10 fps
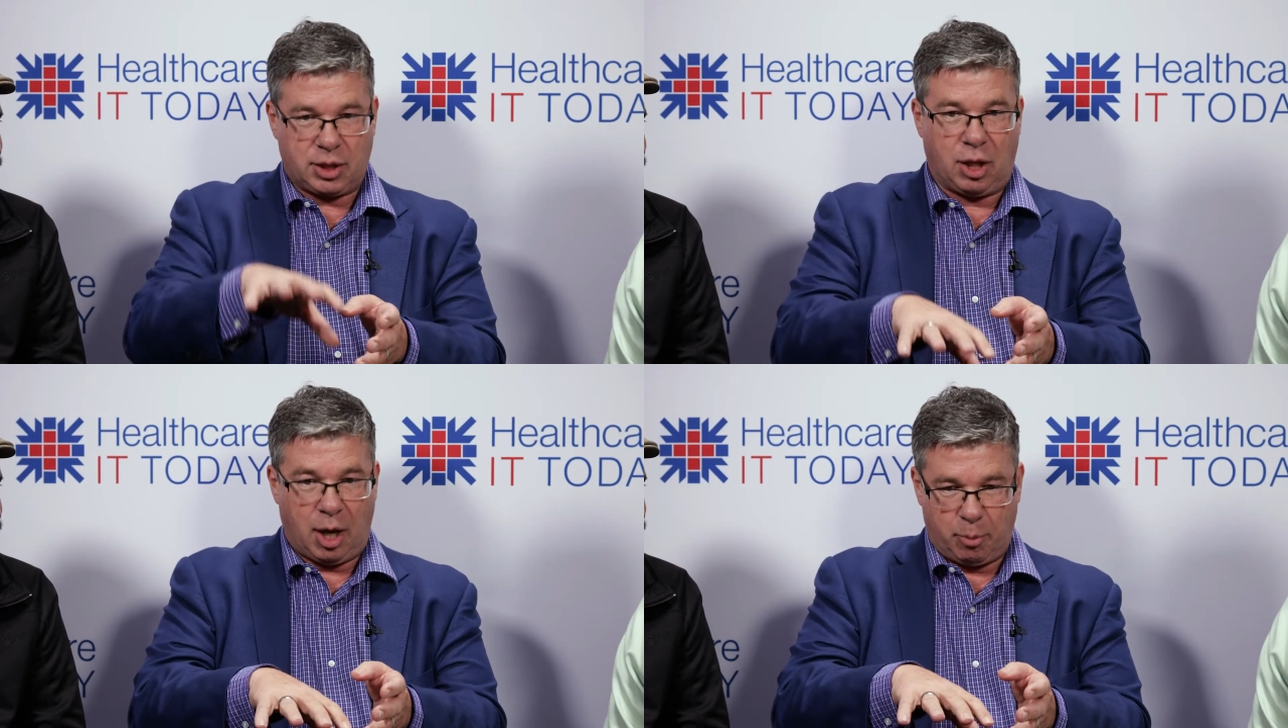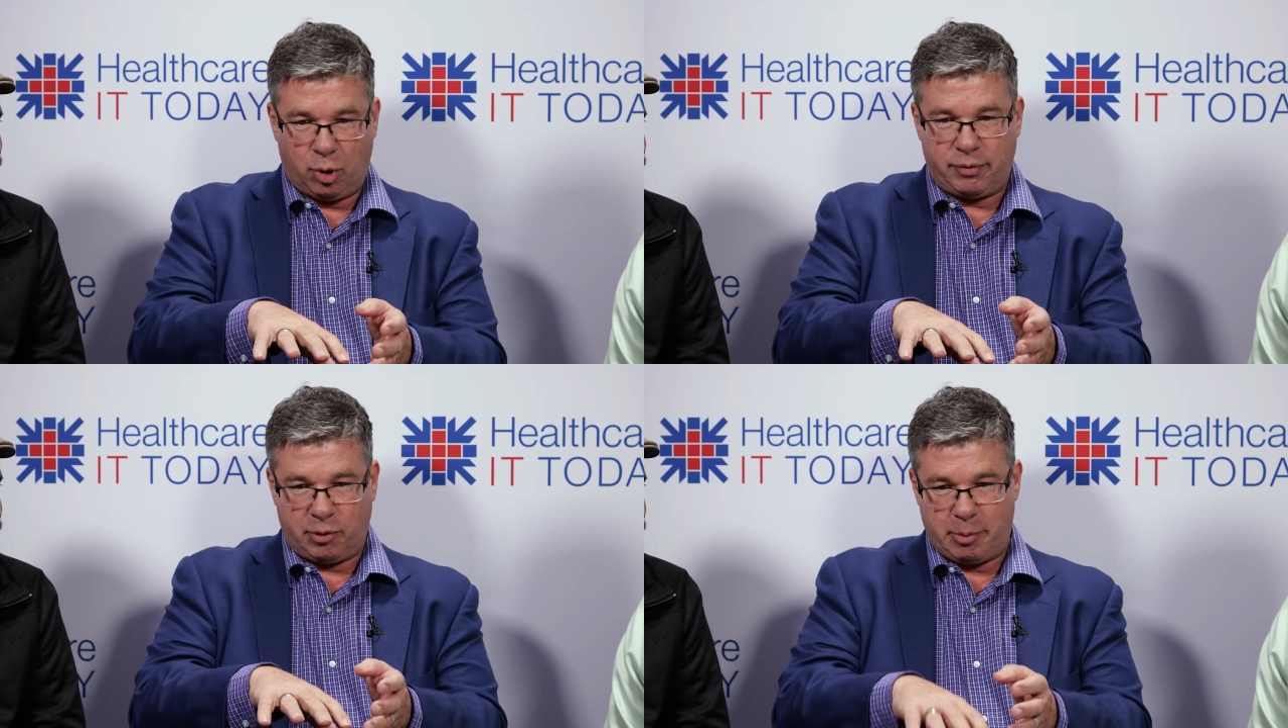a lot
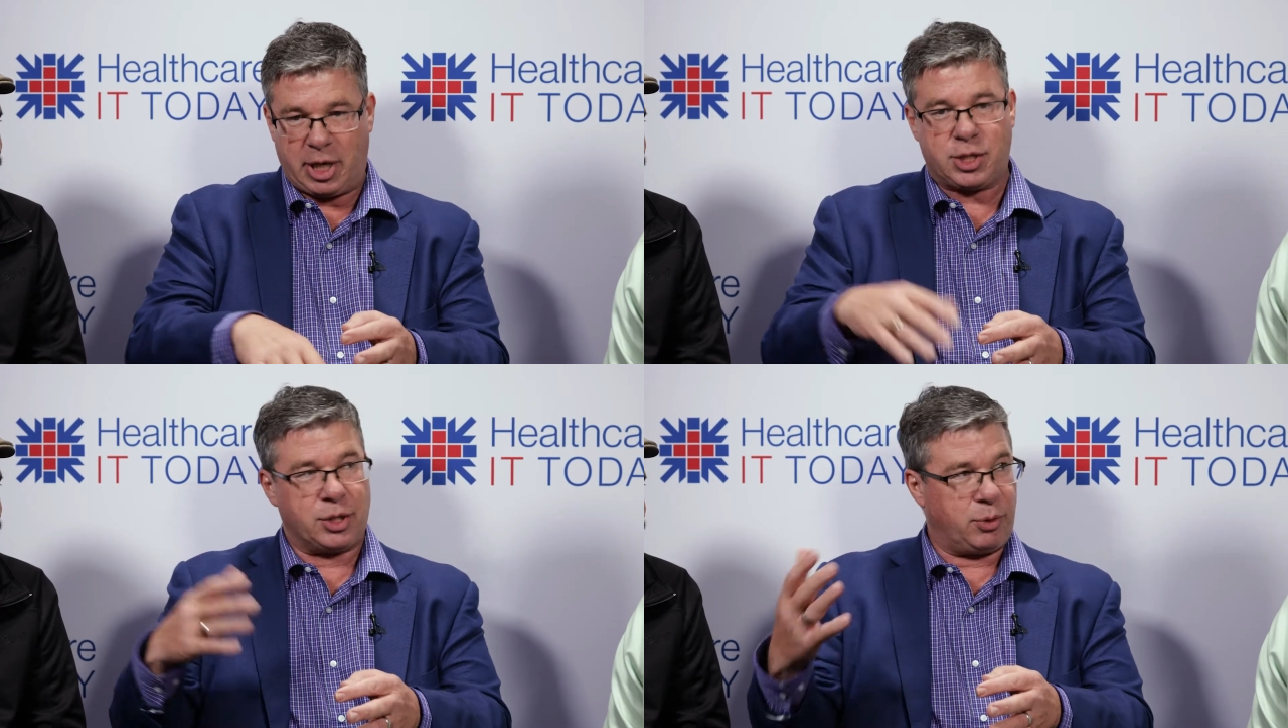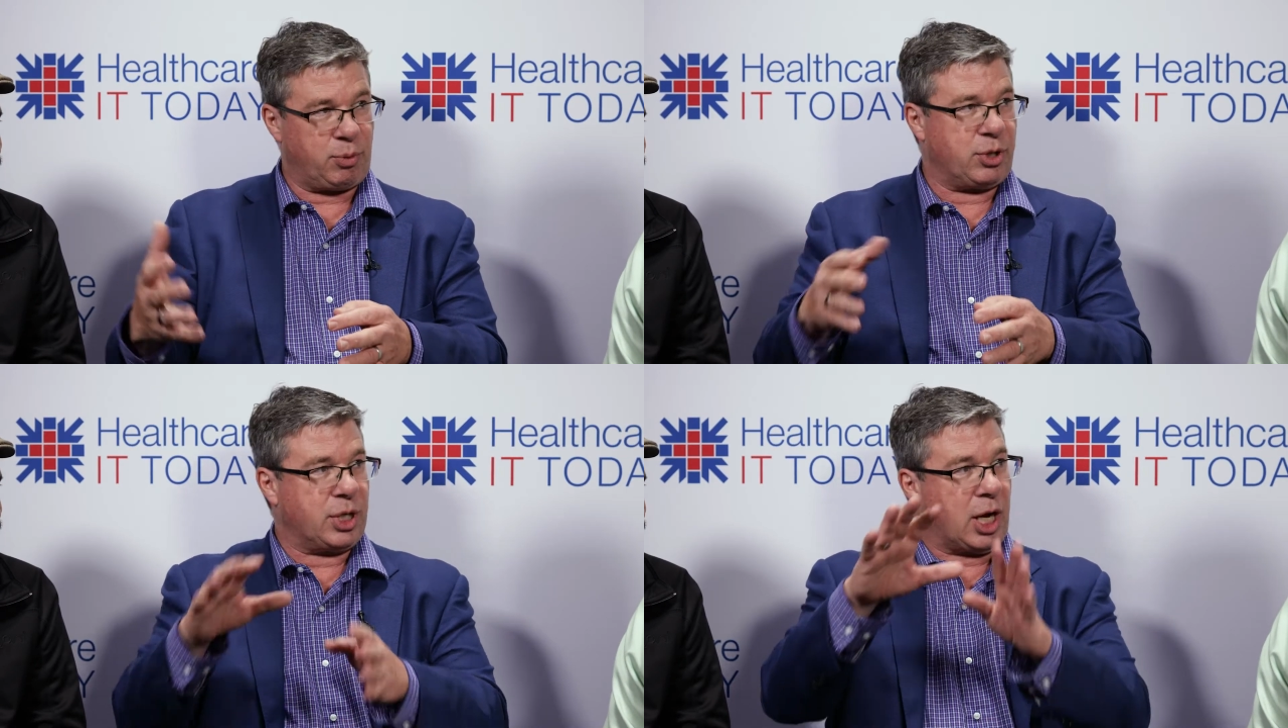more information
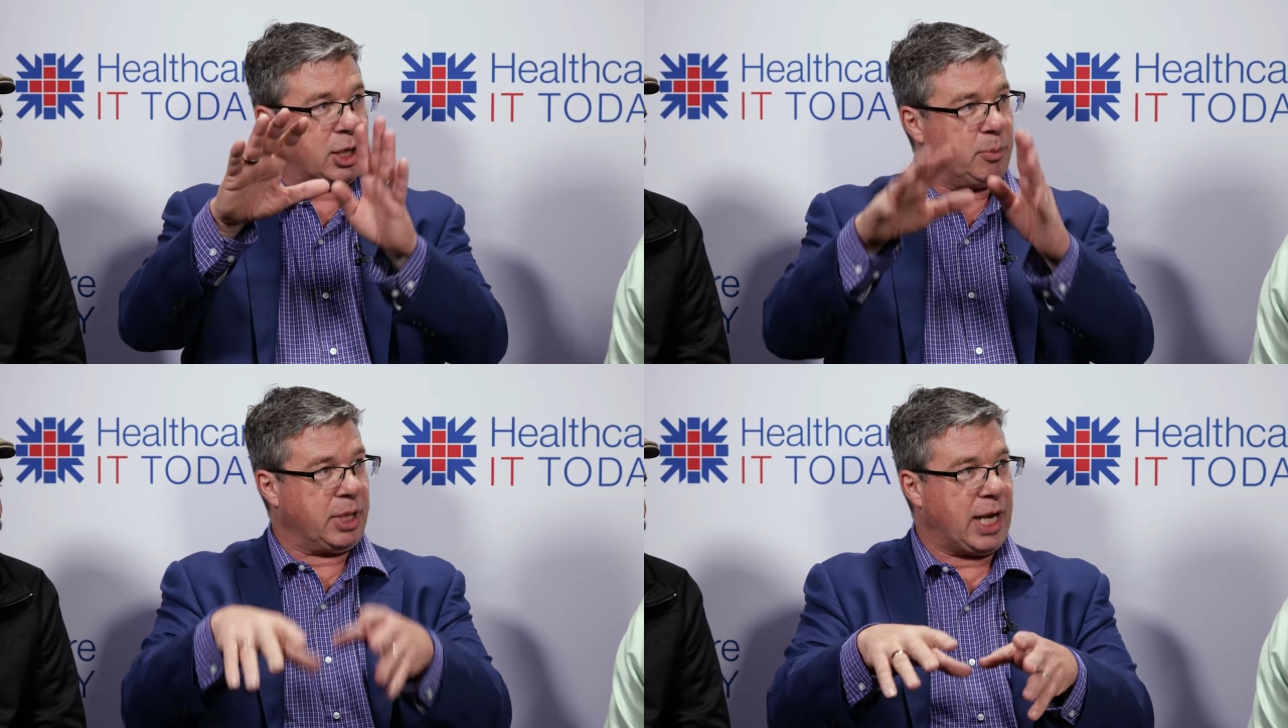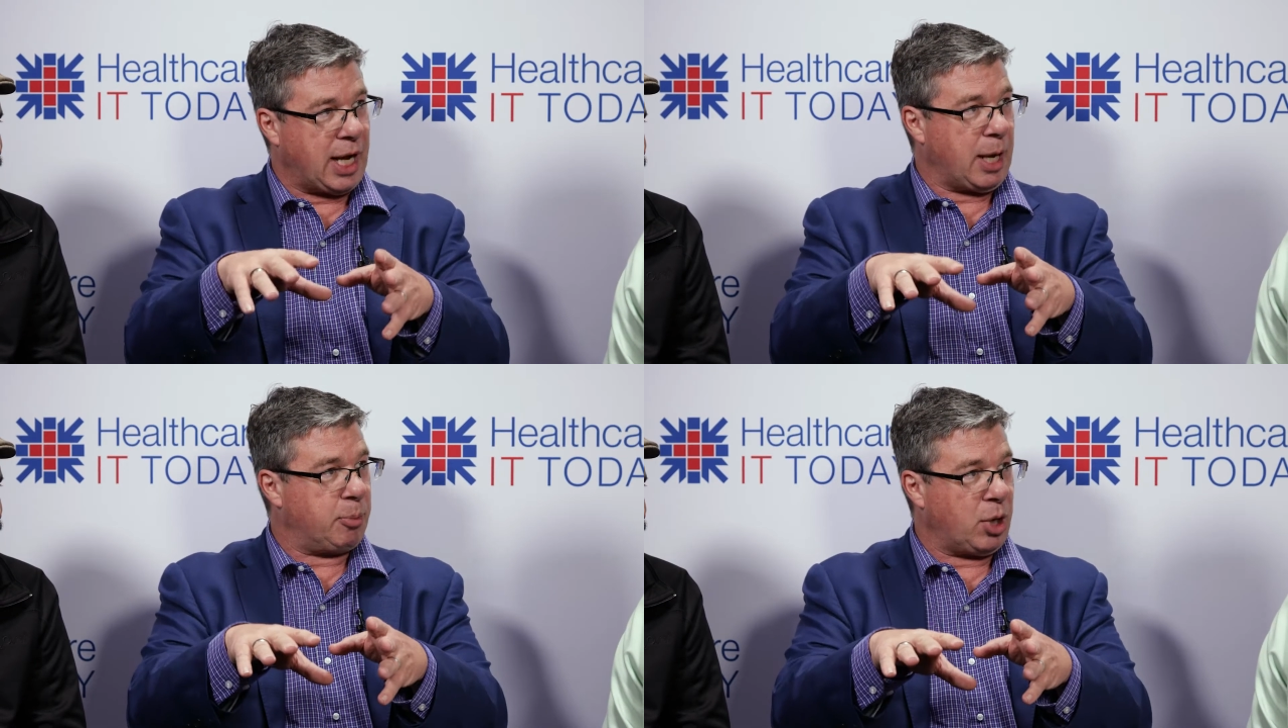through the document
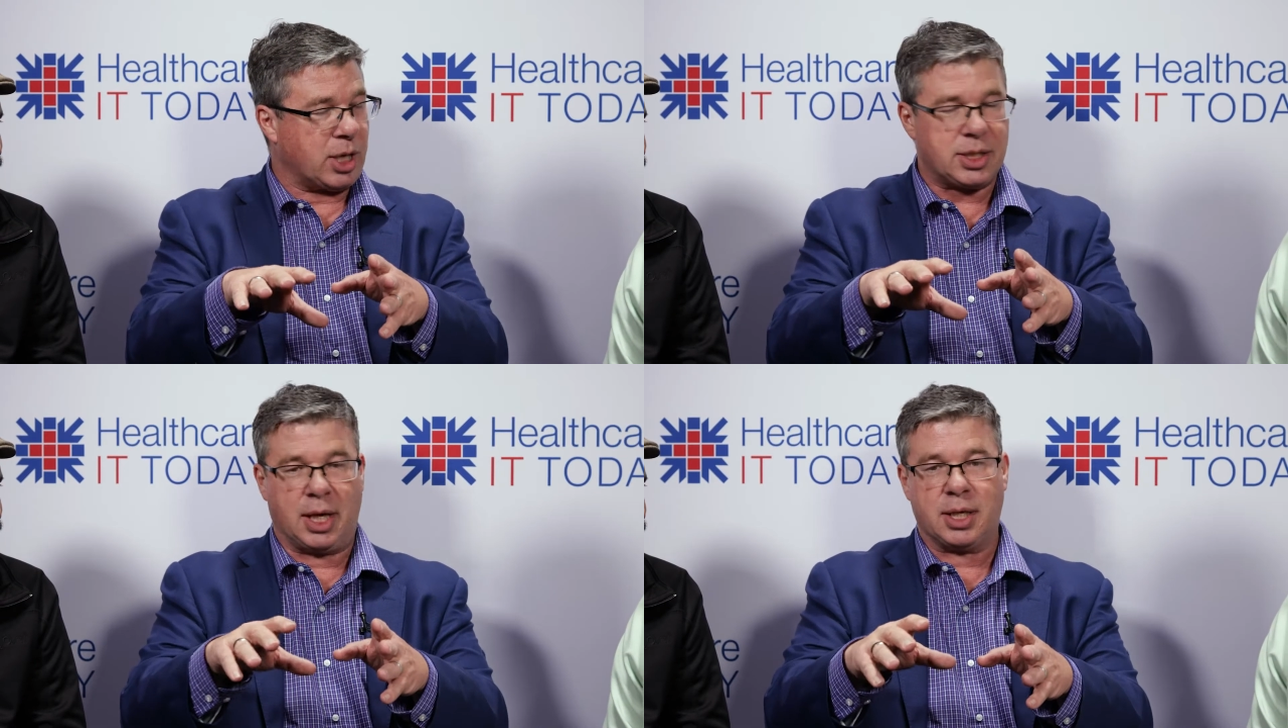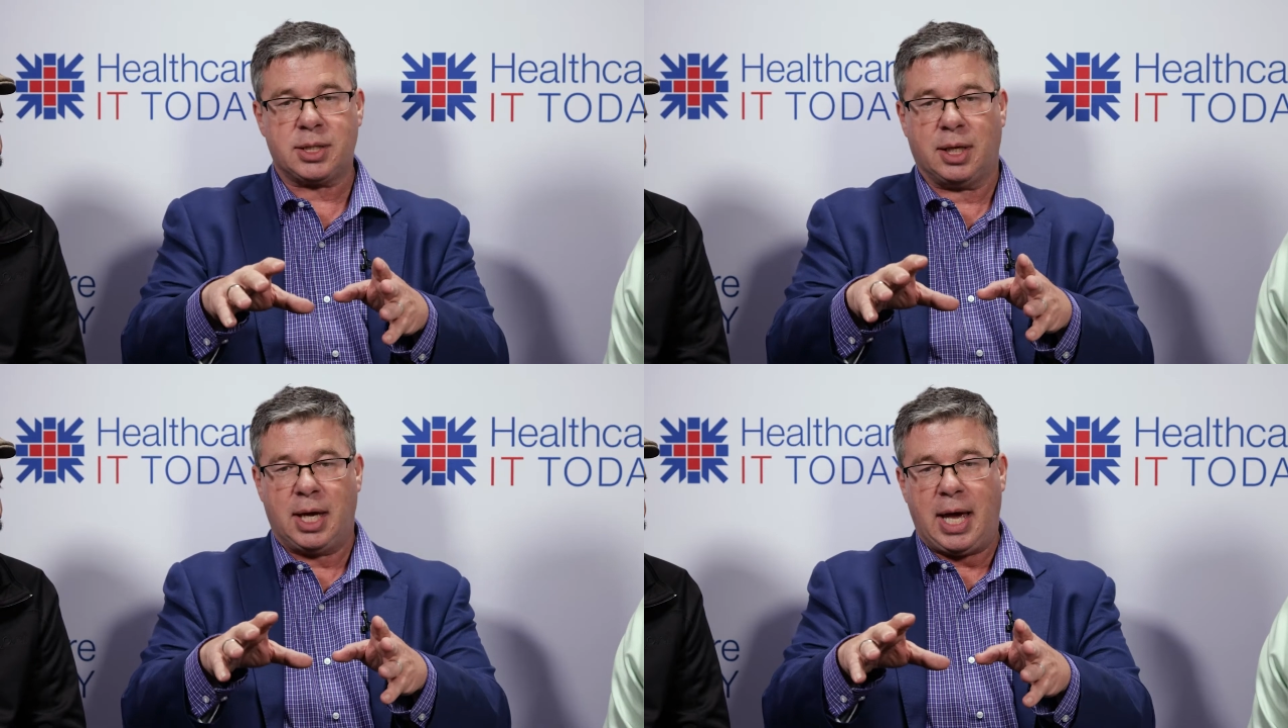AI process.